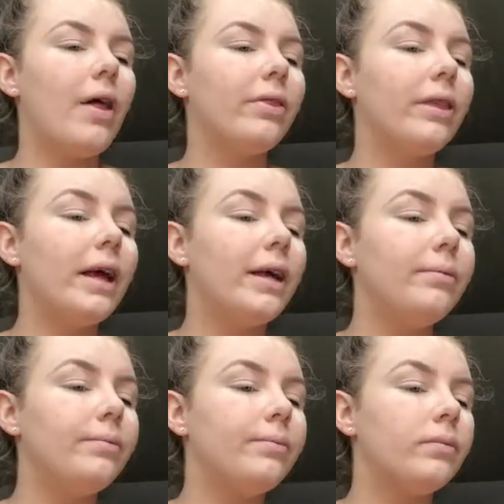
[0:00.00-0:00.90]
And
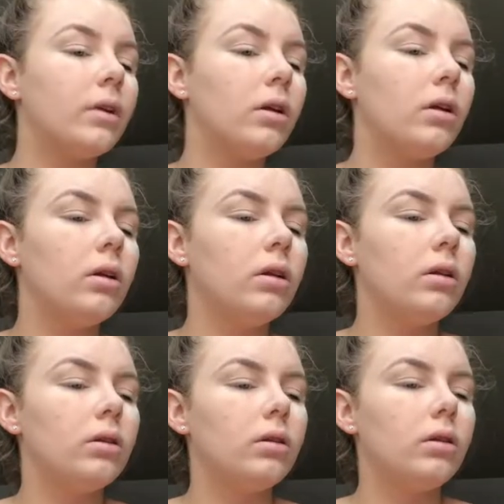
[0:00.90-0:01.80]
then
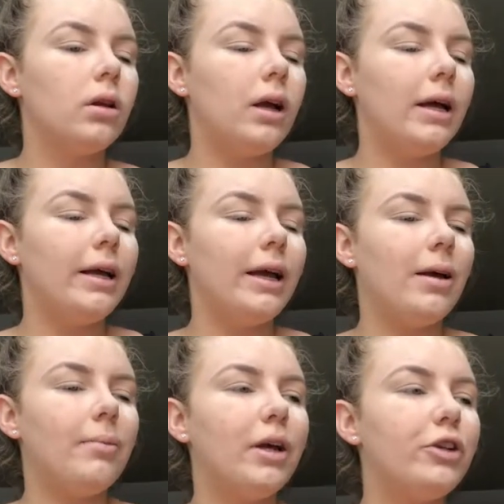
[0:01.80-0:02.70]
I
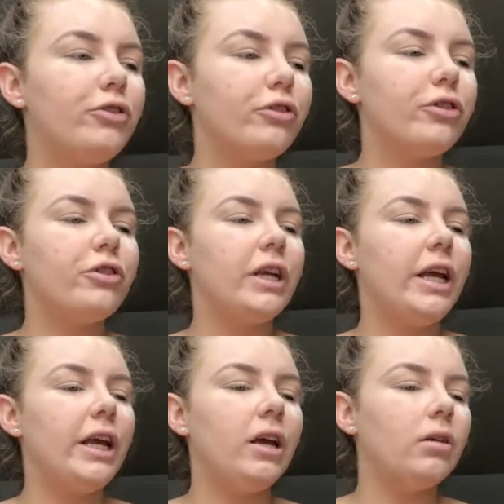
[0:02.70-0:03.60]
get my
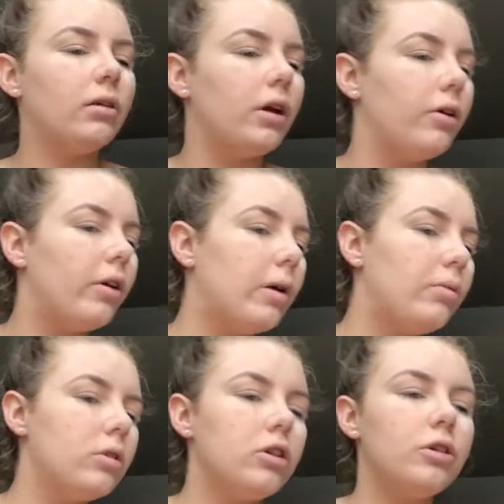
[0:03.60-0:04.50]
trusty, no not
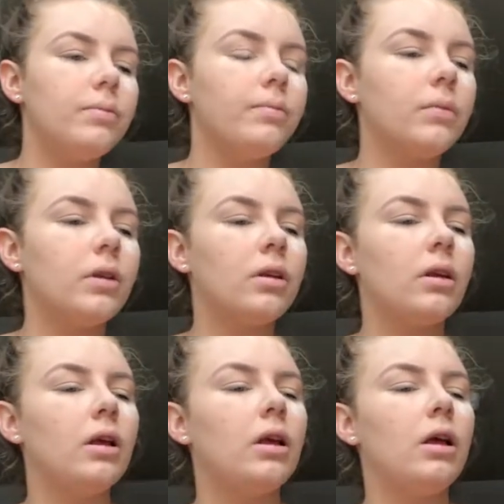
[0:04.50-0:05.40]
that brush,
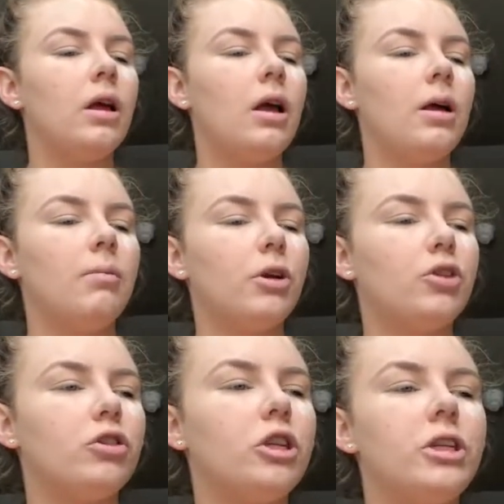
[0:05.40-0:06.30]
my
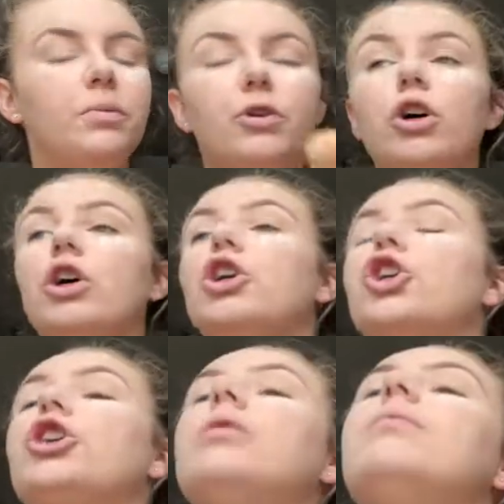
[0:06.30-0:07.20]
trusty
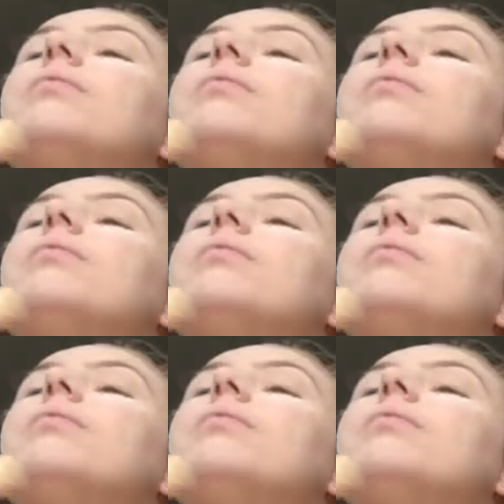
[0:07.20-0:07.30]
brush,